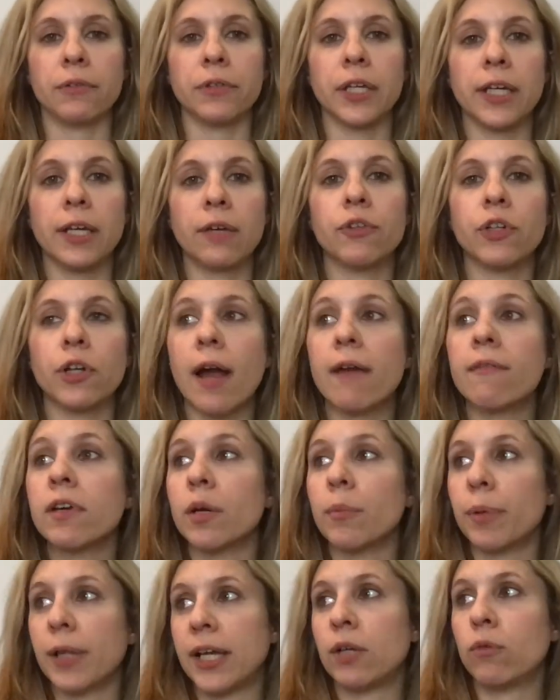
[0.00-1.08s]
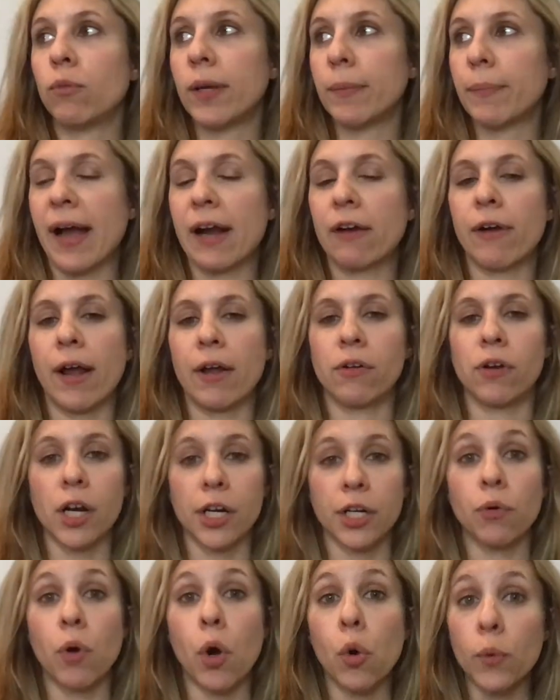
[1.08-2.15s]
Like, if you're having a plain white background, are
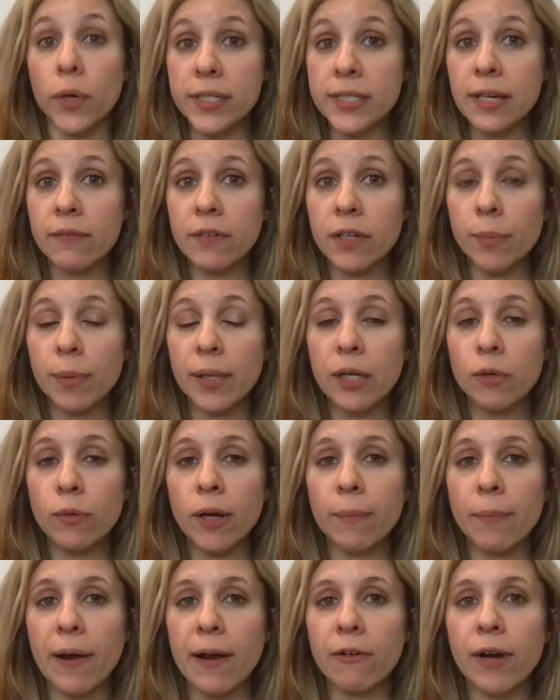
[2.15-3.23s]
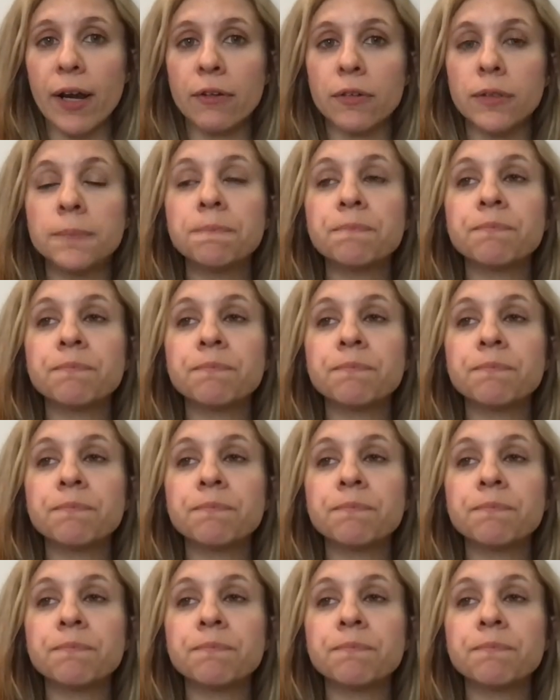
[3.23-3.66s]
you always having a plain white background?